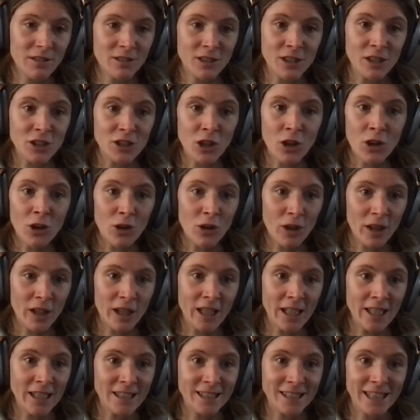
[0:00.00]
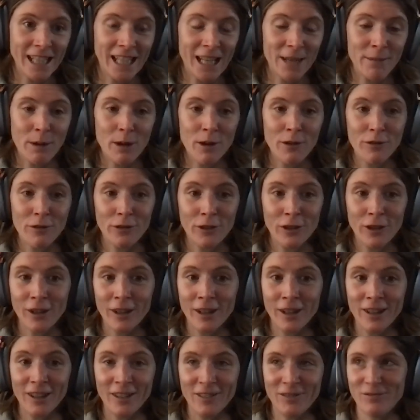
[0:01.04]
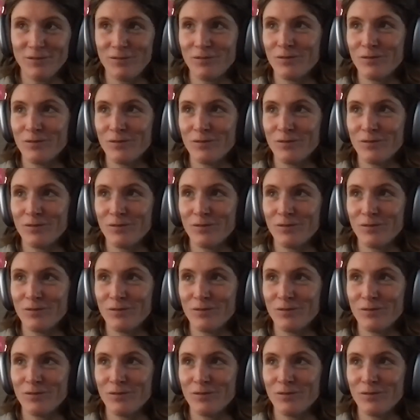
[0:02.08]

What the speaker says: the dog and I need to take him out for a